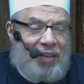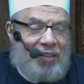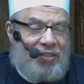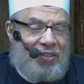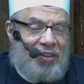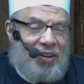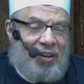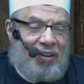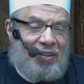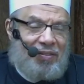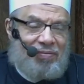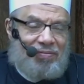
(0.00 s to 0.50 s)

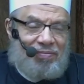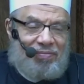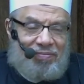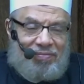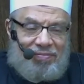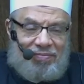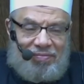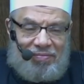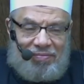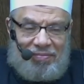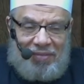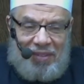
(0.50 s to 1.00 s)
it is
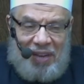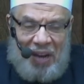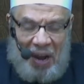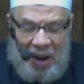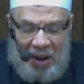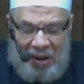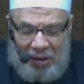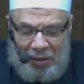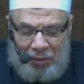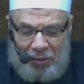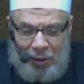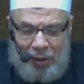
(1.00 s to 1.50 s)

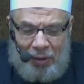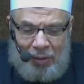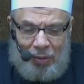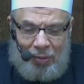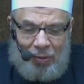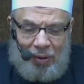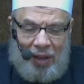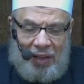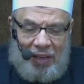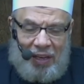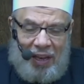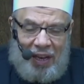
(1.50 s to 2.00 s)
narrated from
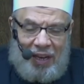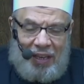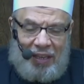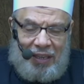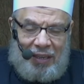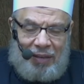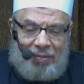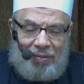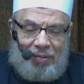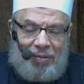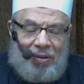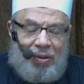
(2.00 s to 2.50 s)
Aisha and
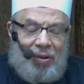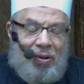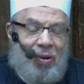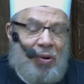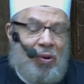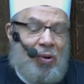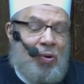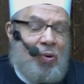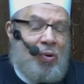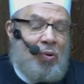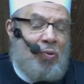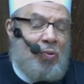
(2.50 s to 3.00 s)
Muawiyah. May
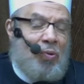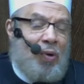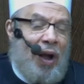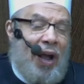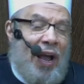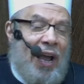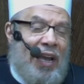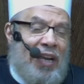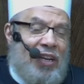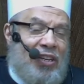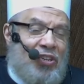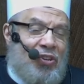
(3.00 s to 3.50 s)
Allah be
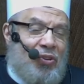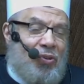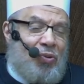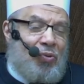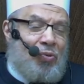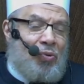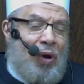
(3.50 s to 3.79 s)
pleased with him.